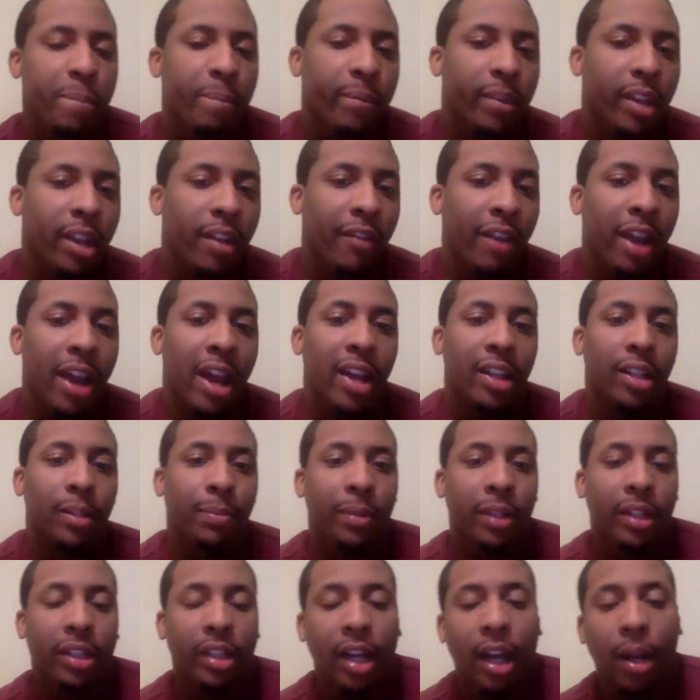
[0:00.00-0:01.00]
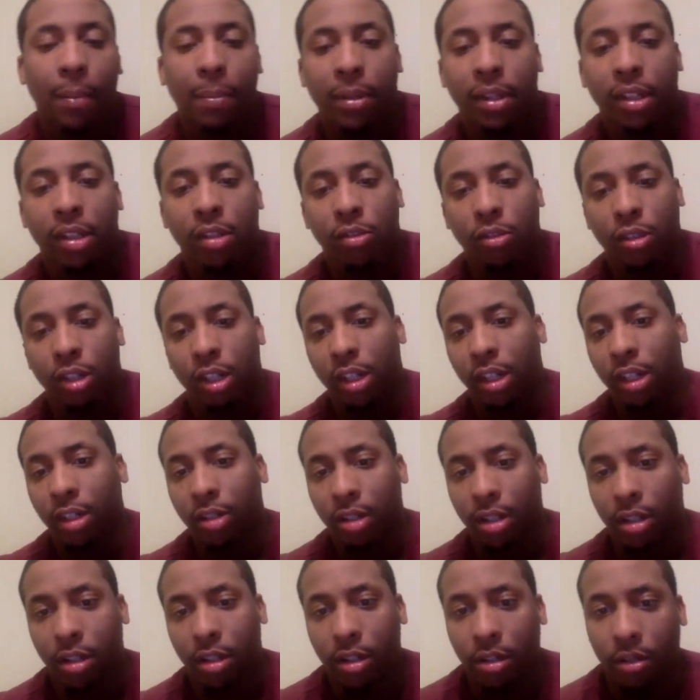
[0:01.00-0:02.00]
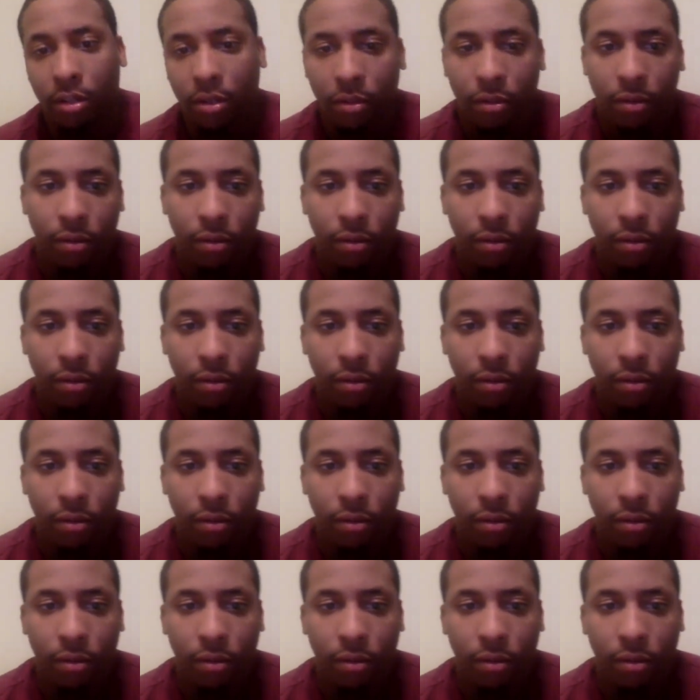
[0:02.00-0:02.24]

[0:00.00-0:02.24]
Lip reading: if I had to pick, I'd pick Jordy Nelson, though.